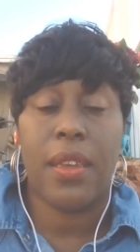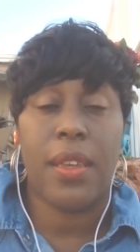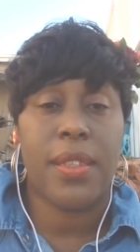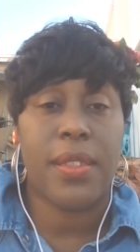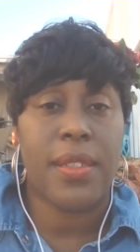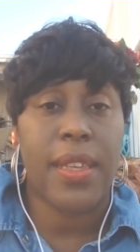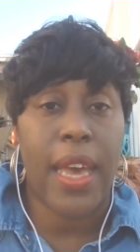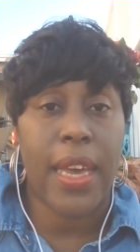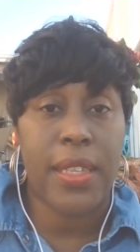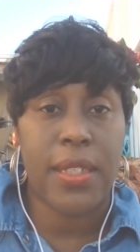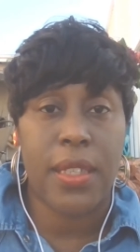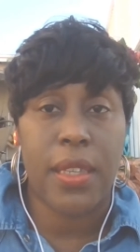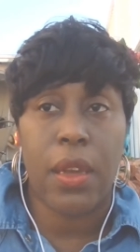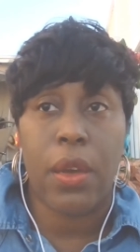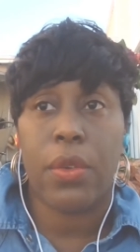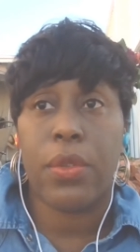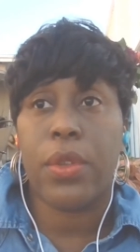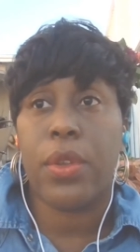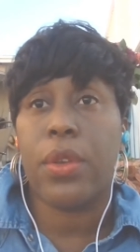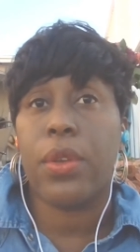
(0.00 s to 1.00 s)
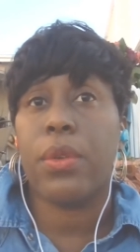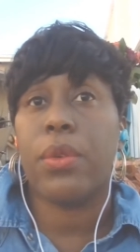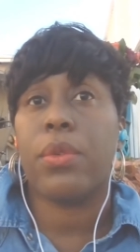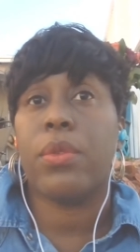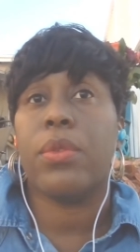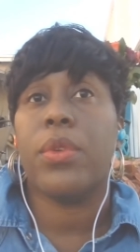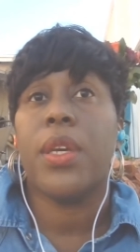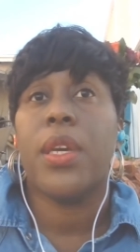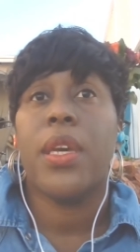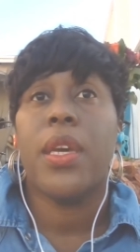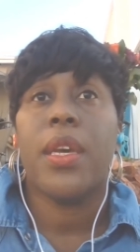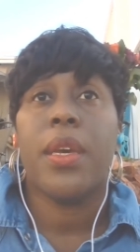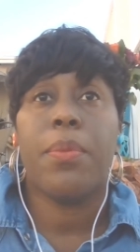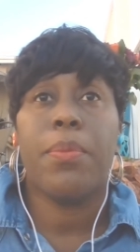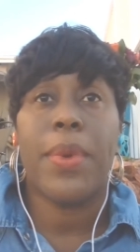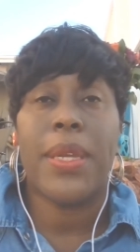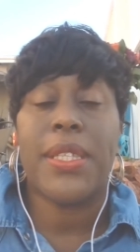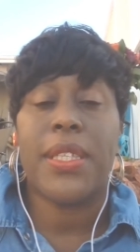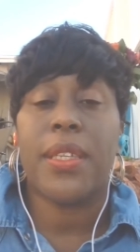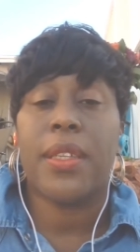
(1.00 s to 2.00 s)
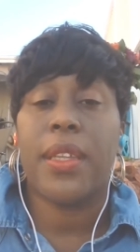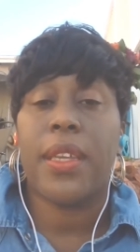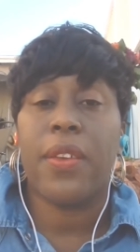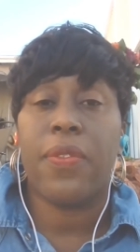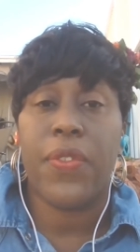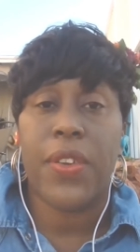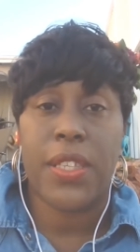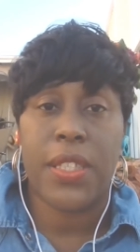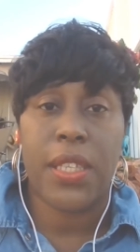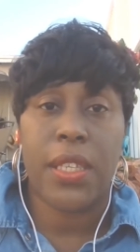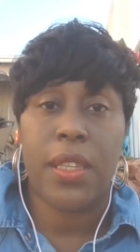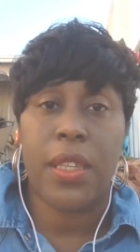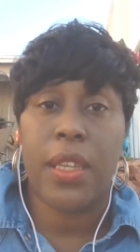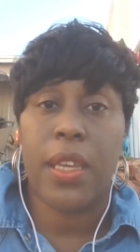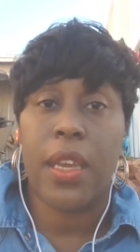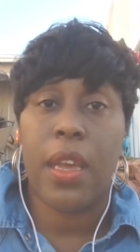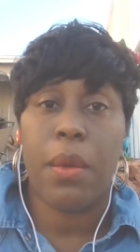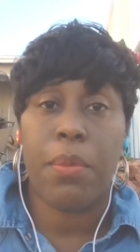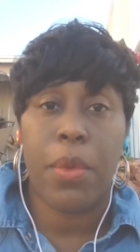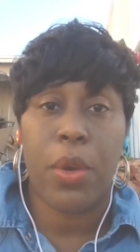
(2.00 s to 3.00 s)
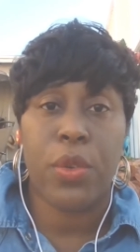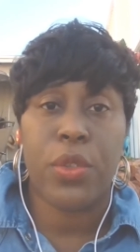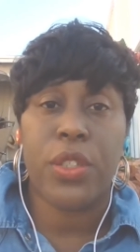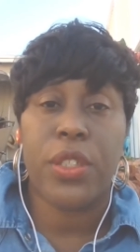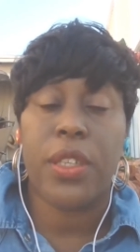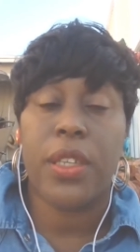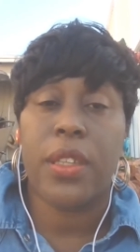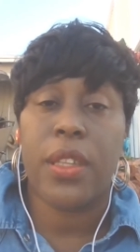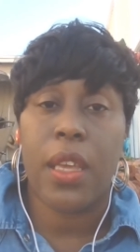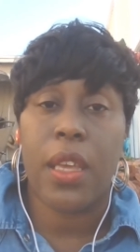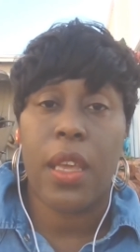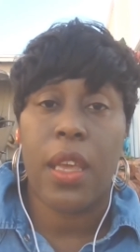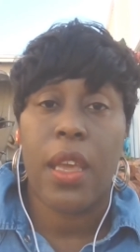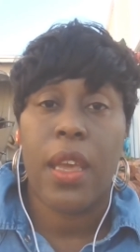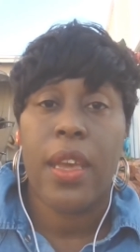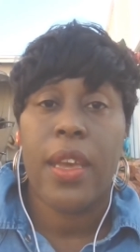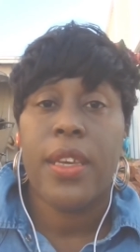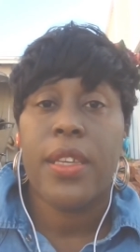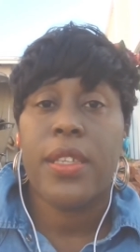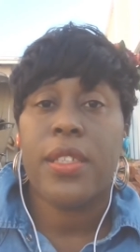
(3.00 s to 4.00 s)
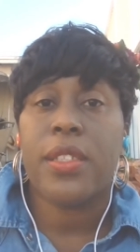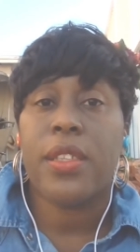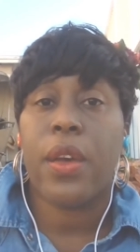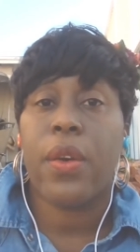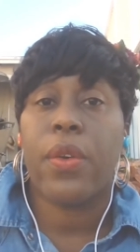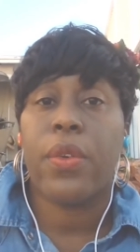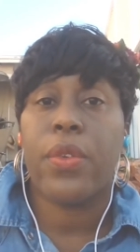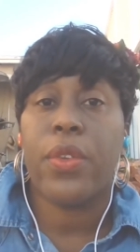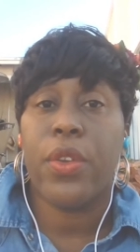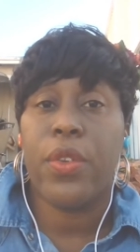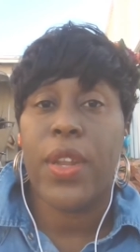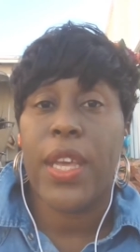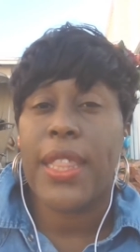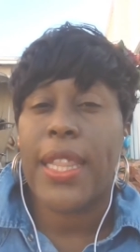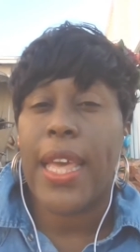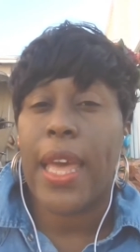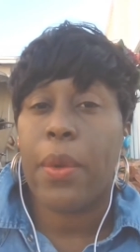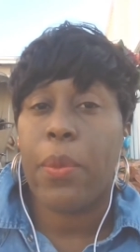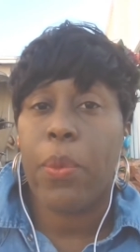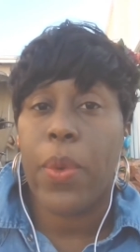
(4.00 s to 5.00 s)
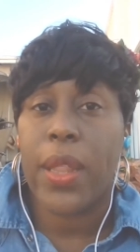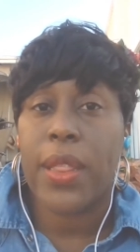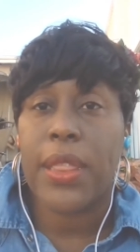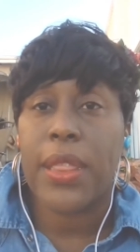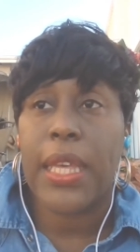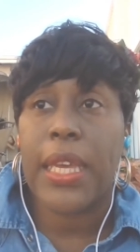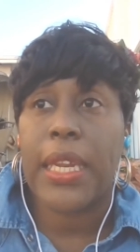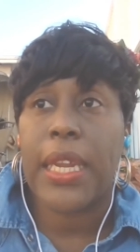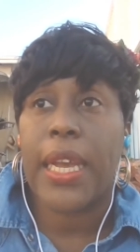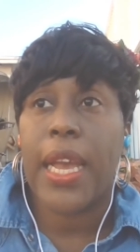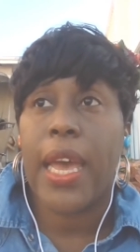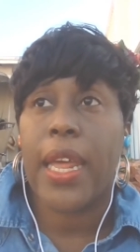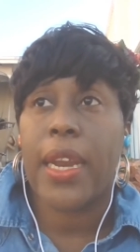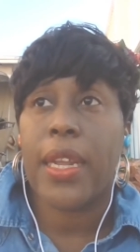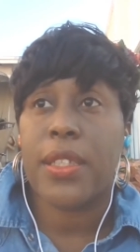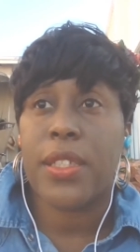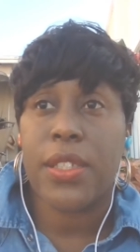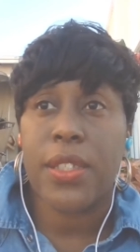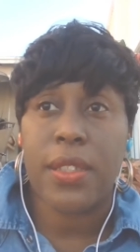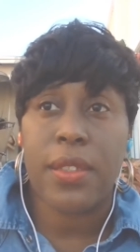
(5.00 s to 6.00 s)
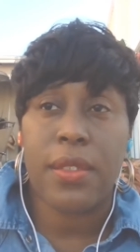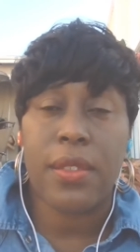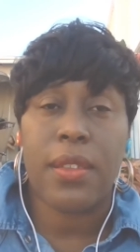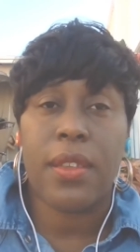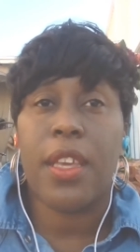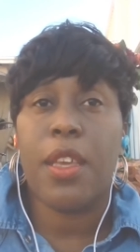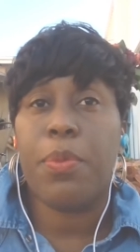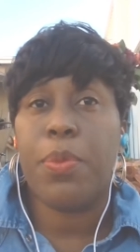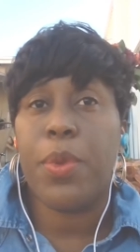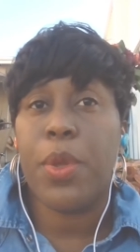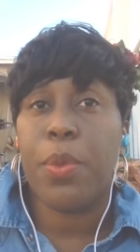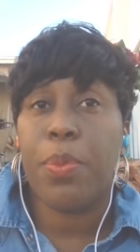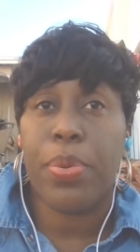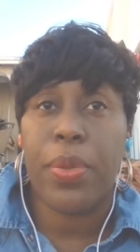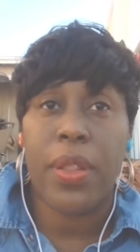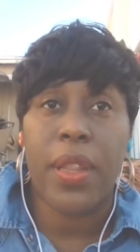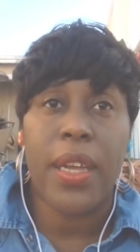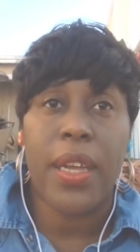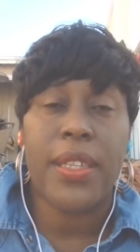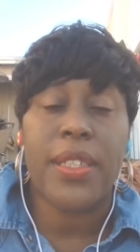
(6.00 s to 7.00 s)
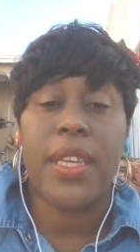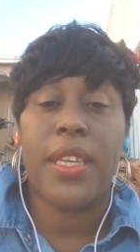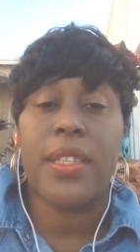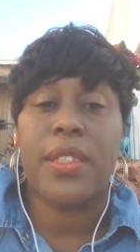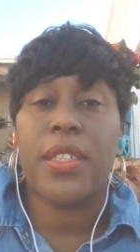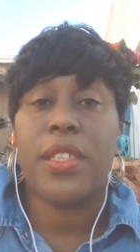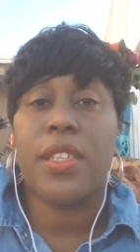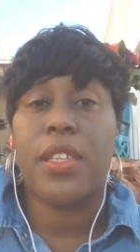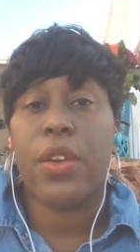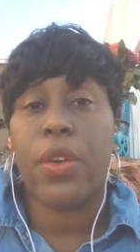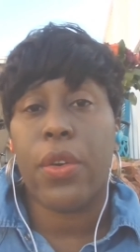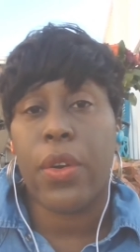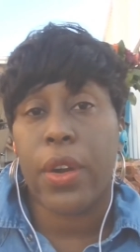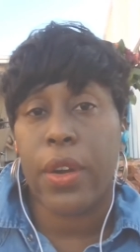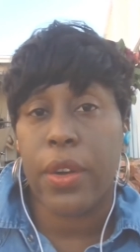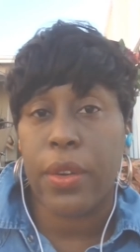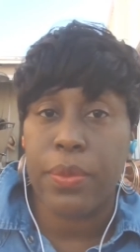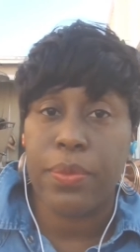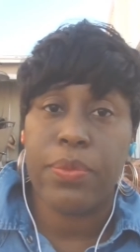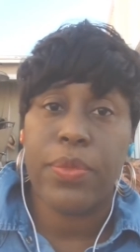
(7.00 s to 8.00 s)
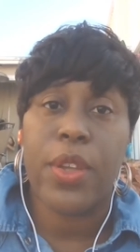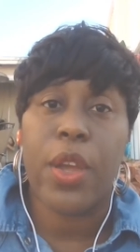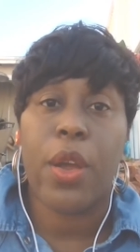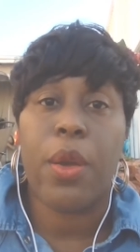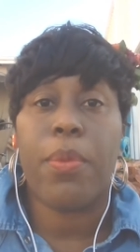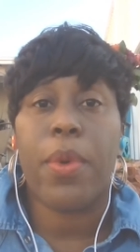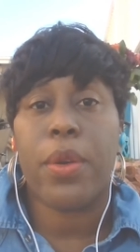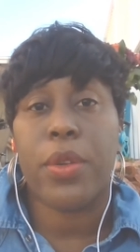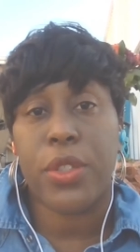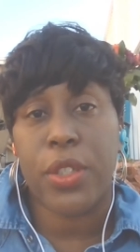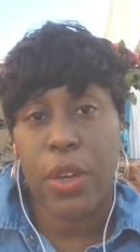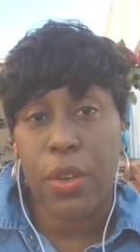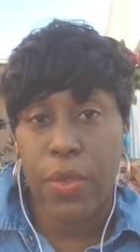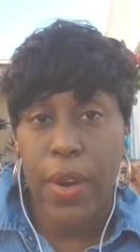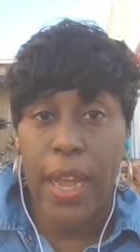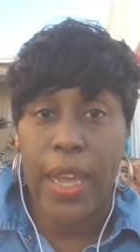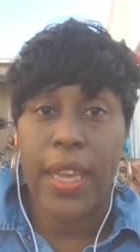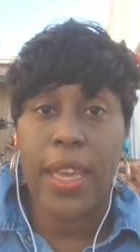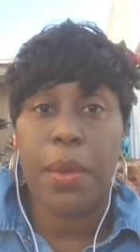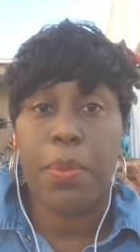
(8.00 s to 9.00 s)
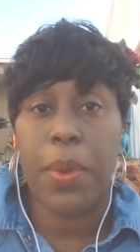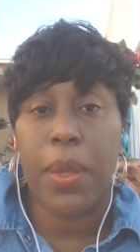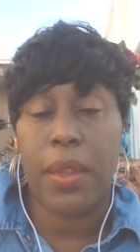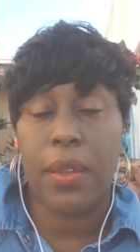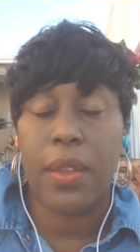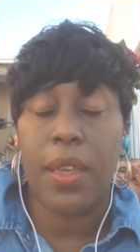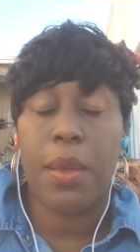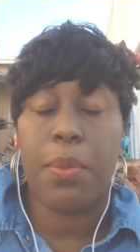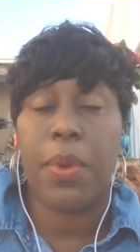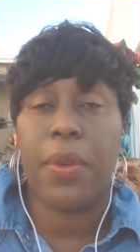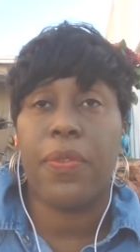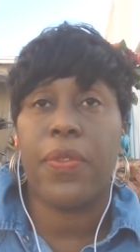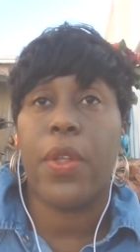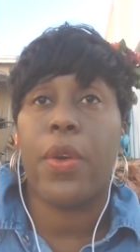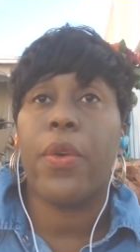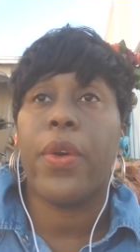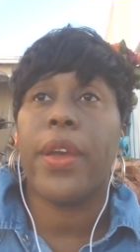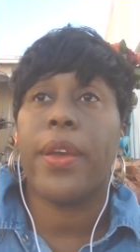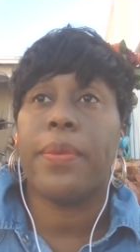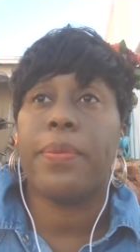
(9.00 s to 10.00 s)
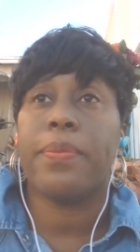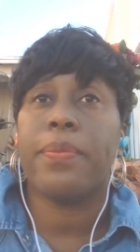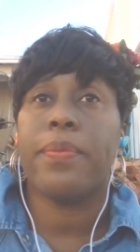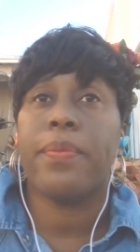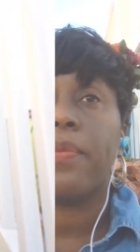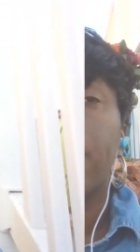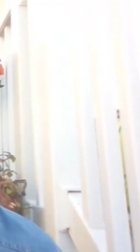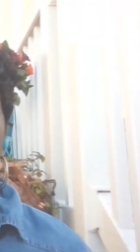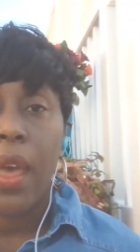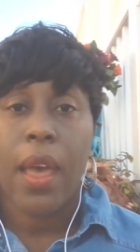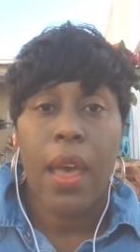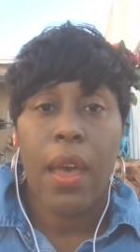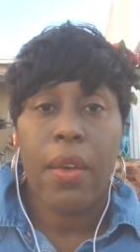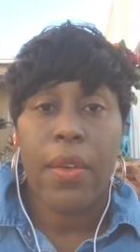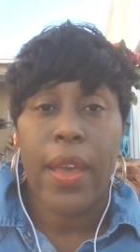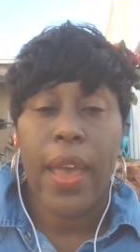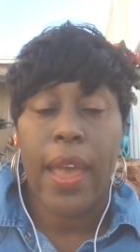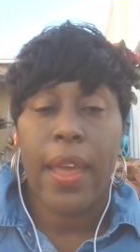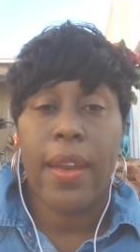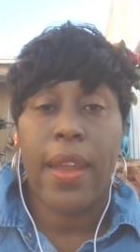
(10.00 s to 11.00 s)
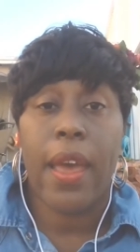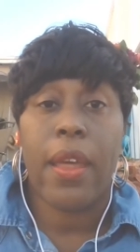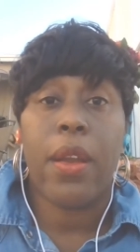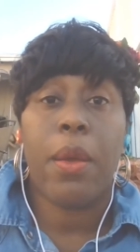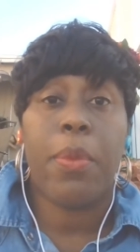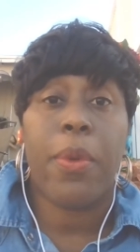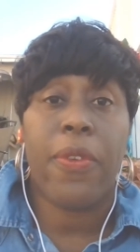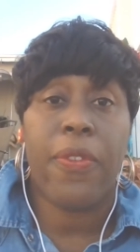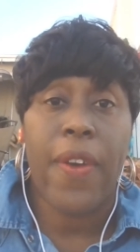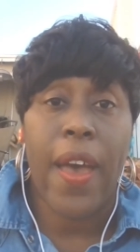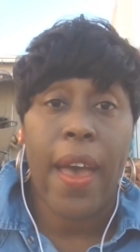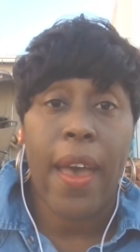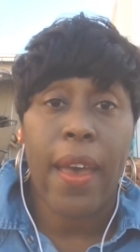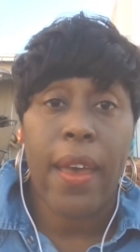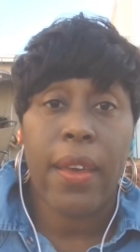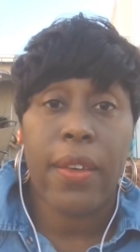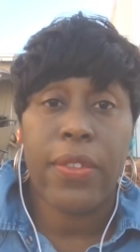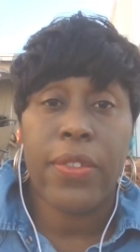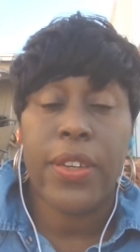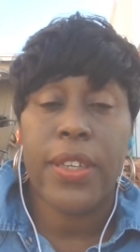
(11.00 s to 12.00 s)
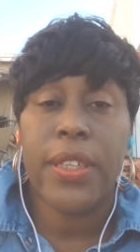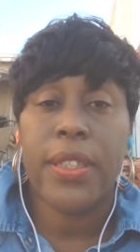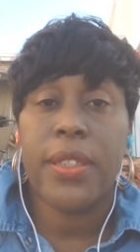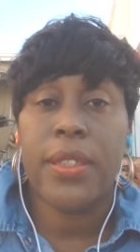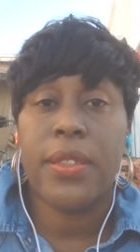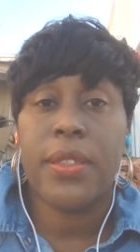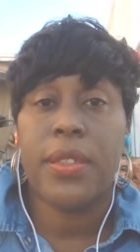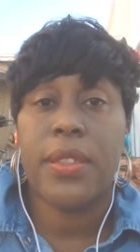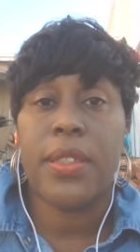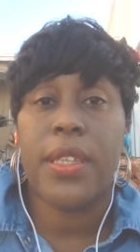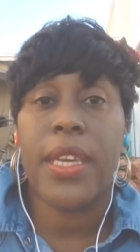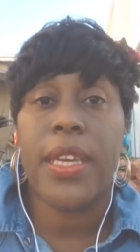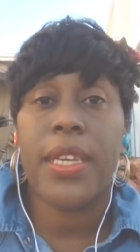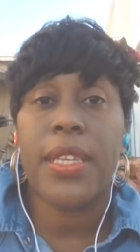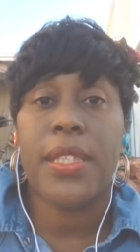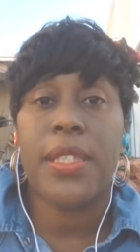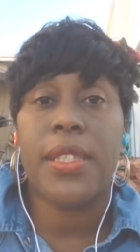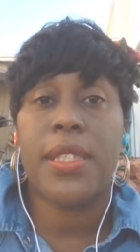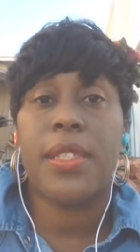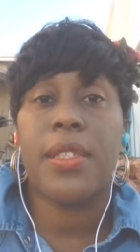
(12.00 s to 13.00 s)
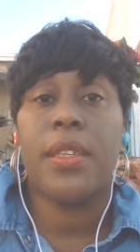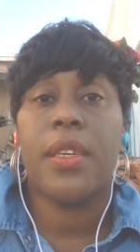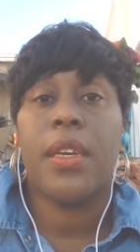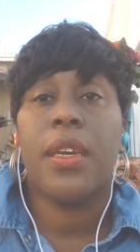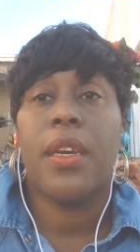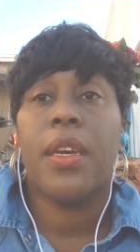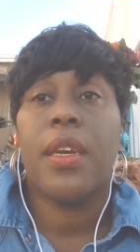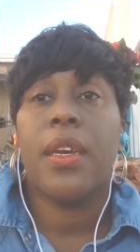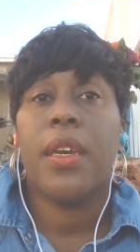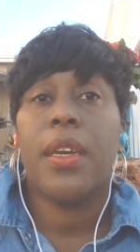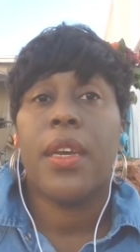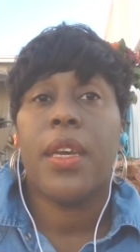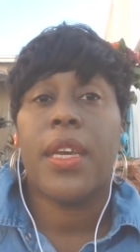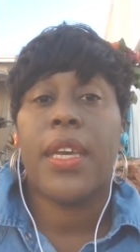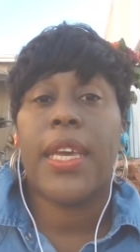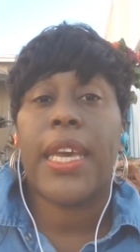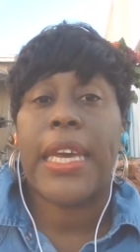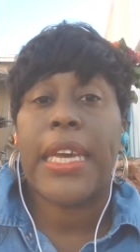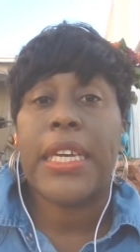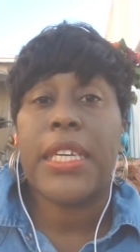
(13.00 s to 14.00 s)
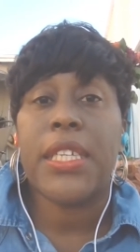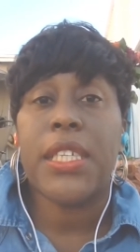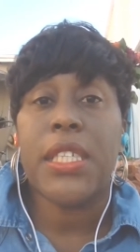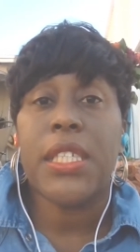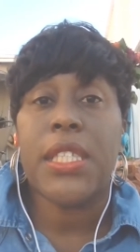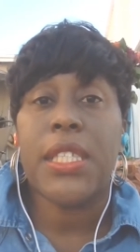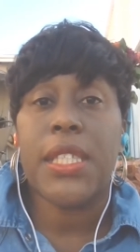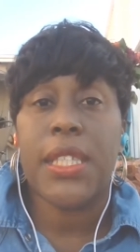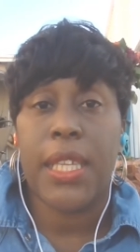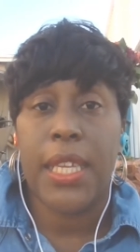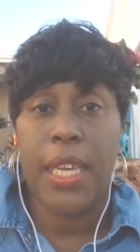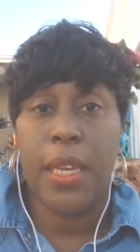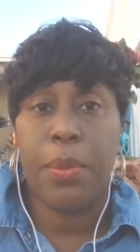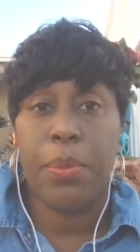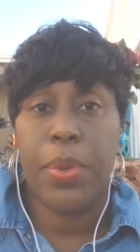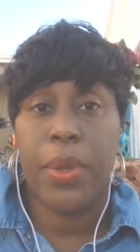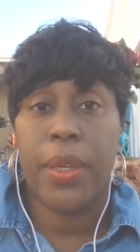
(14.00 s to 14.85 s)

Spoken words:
It's taxing on you mentally, physically, emotionally. So you need that one thing to kind of just keep you plugged into your mojo, right? Keep it flowing. Okay, now number 5 is get good sleep.